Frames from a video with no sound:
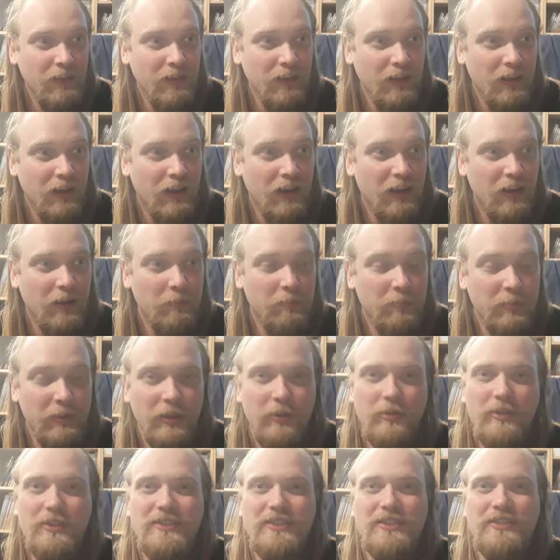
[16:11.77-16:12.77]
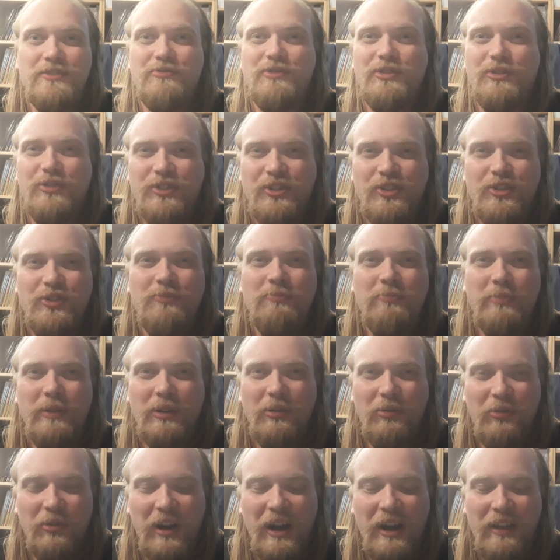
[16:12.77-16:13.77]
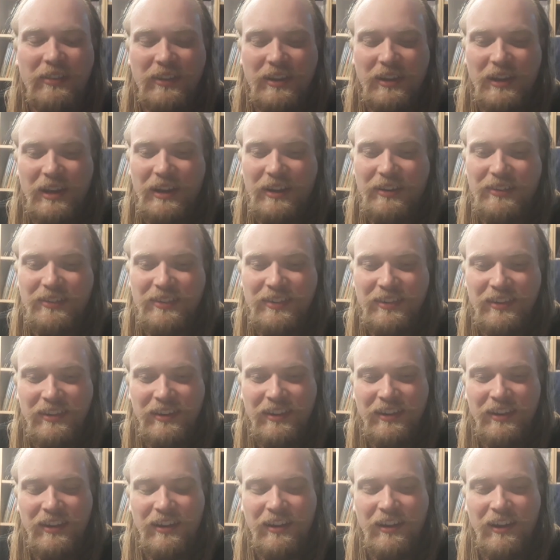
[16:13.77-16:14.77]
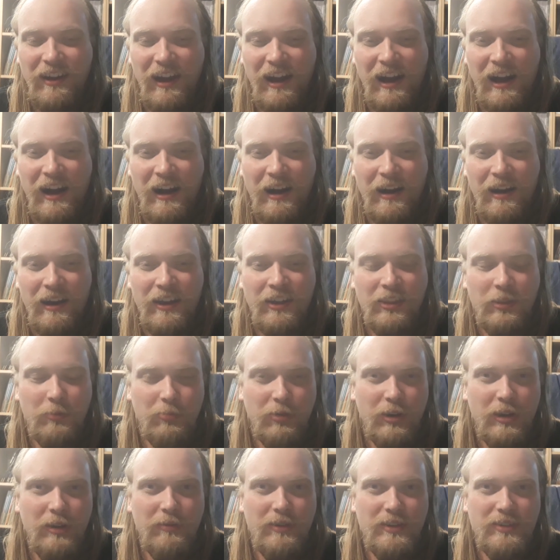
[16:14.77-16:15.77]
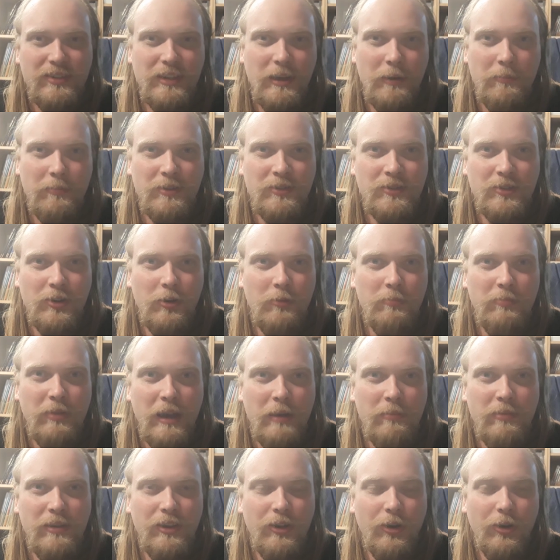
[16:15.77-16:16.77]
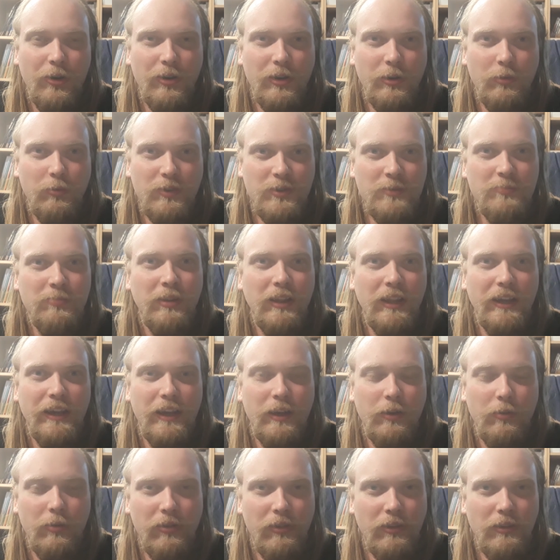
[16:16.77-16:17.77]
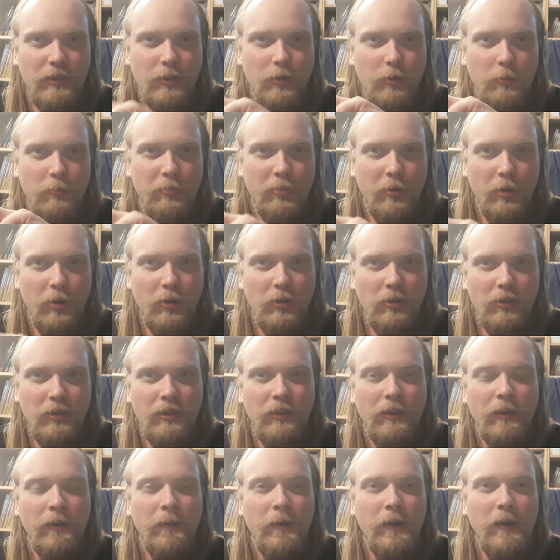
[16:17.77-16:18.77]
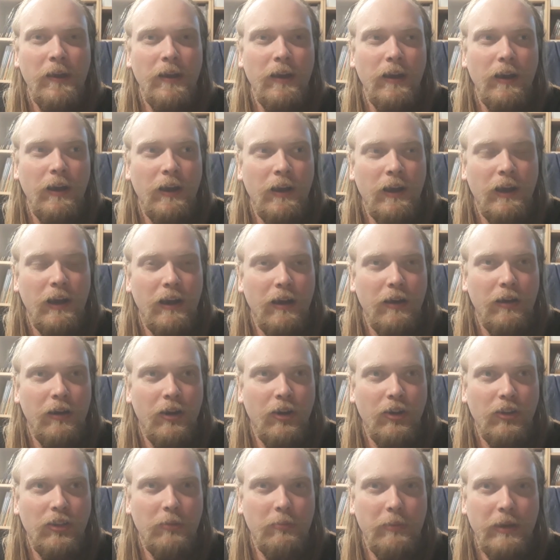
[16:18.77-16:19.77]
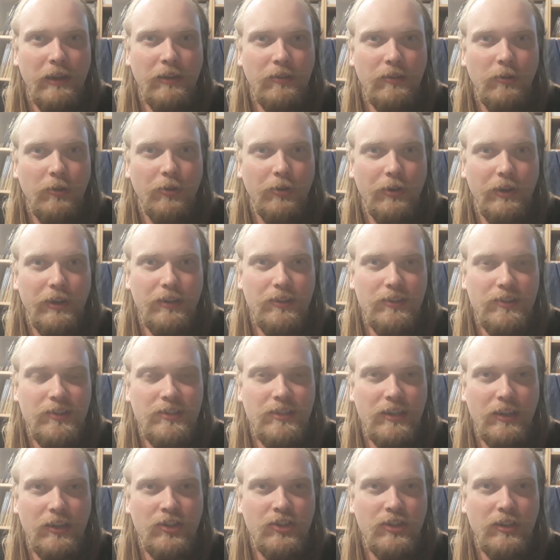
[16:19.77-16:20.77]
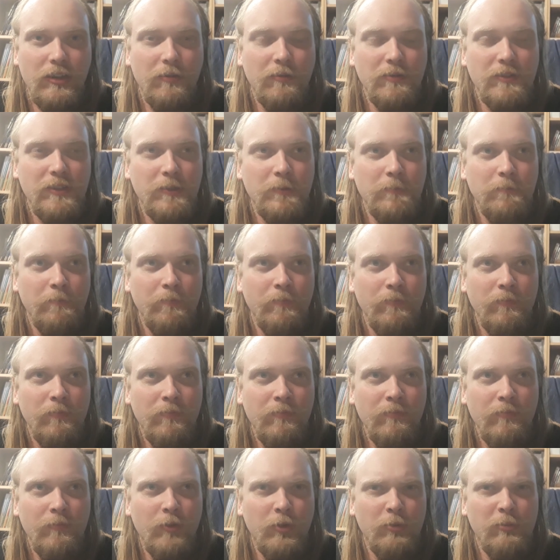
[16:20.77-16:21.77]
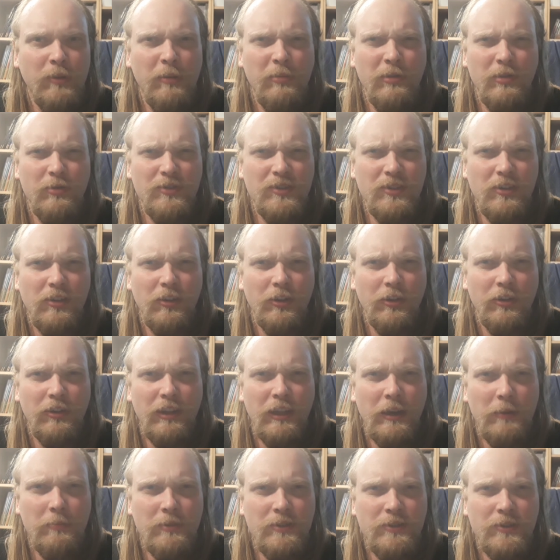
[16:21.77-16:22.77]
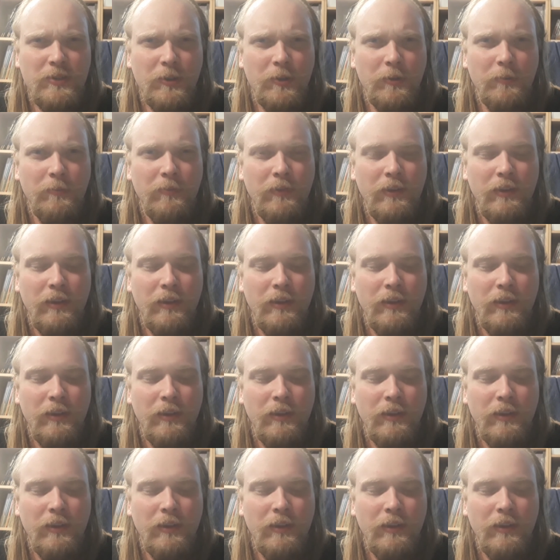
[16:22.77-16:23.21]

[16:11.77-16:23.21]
But there is this real cute bit right at the end. In the previous episode, Baby Yoda was playing with a little ball on the Mandalorian stick shift, or maybe it was earlier in the episode.